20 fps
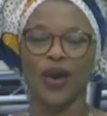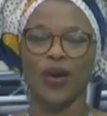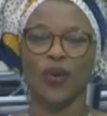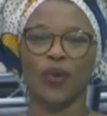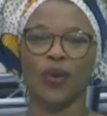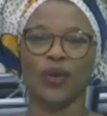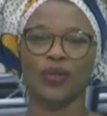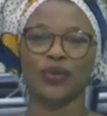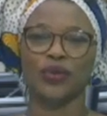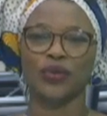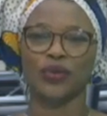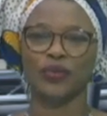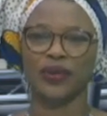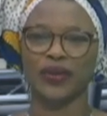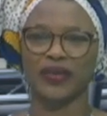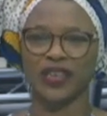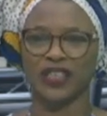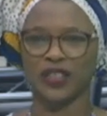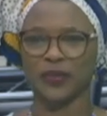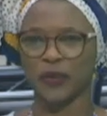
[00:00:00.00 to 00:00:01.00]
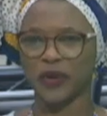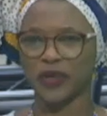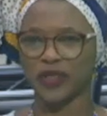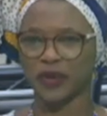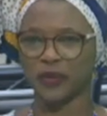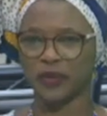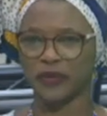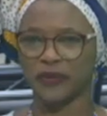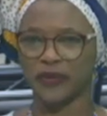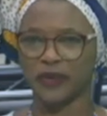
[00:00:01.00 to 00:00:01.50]
What could be
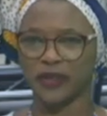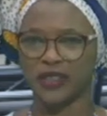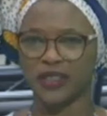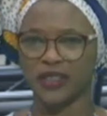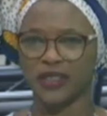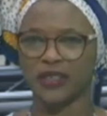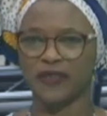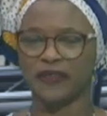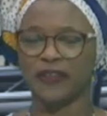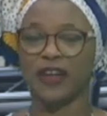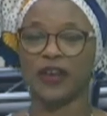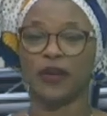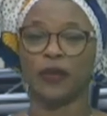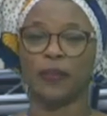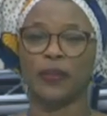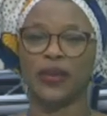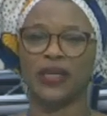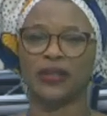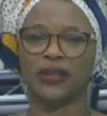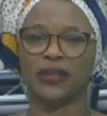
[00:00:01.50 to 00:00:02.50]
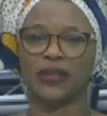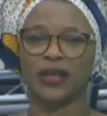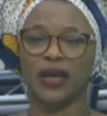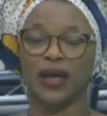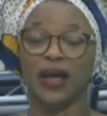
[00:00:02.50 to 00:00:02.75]
responsible for this development?